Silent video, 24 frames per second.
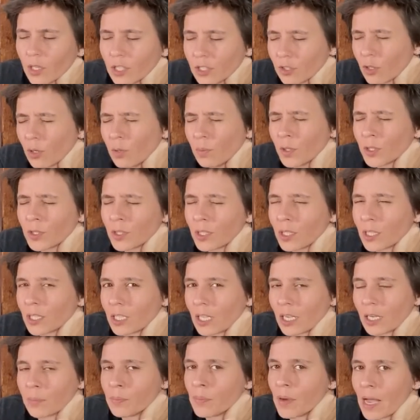It's almost looking
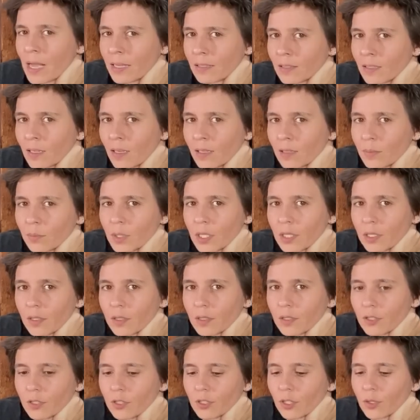like bad timing,
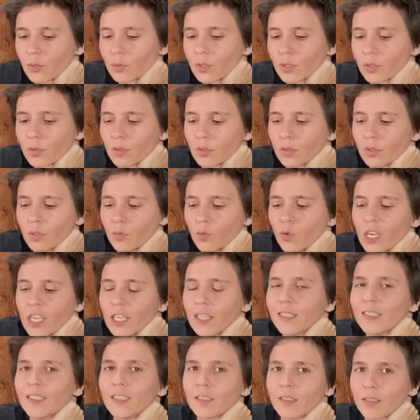you know, the way
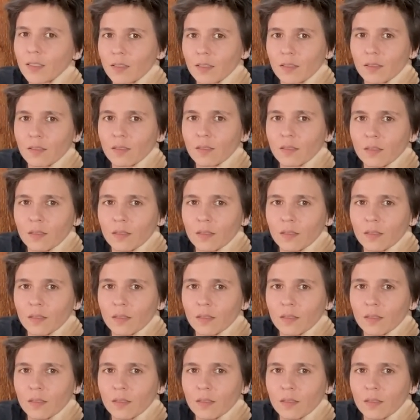this